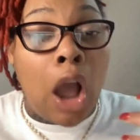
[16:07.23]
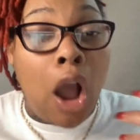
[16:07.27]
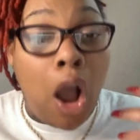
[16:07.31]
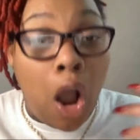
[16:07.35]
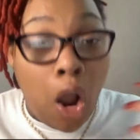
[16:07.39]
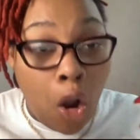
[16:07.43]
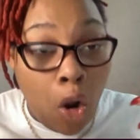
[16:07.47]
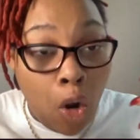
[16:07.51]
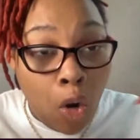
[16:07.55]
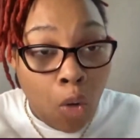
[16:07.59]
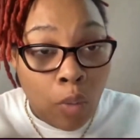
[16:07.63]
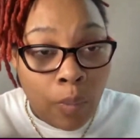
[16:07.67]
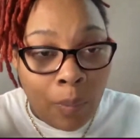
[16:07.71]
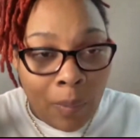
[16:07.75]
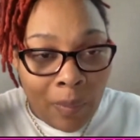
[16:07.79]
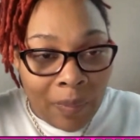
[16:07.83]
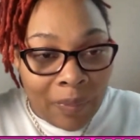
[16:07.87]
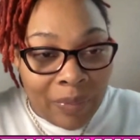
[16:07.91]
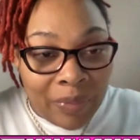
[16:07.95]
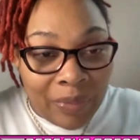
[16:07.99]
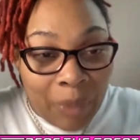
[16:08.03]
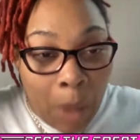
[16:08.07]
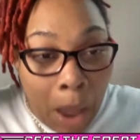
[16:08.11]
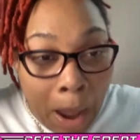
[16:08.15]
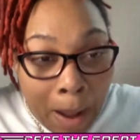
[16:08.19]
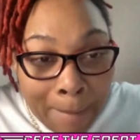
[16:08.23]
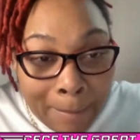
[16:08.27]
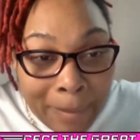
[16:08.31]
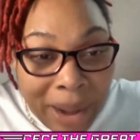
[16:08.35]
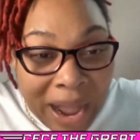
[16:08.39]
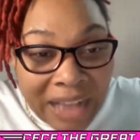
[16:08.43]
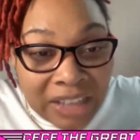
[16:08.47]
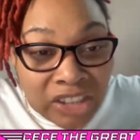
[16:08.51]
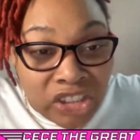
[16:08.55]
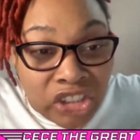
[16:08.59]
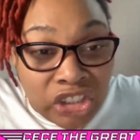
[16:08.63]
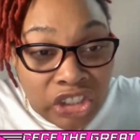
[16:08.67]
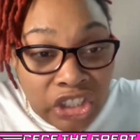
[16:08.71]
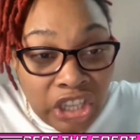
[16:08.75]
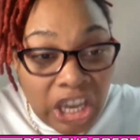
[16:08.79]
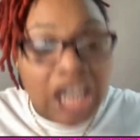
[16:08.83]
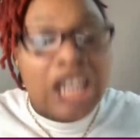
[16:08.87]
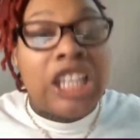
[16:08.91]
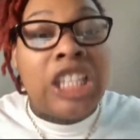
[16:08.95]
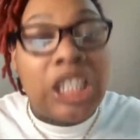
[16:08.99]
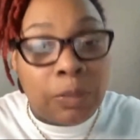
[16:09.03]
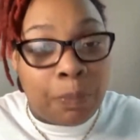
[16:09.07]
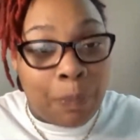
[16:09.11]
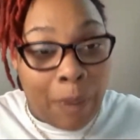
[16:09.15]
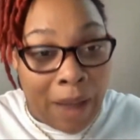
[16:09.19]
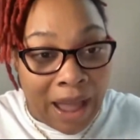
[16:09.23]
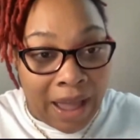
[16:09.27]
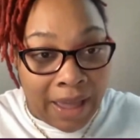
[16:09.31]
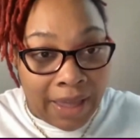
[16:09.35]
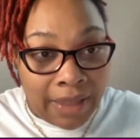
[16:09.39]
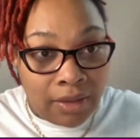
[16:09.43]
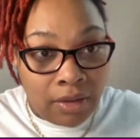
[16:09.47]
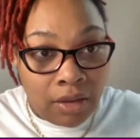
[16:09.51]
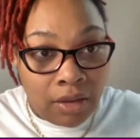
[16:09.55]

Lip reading: on my G-spot.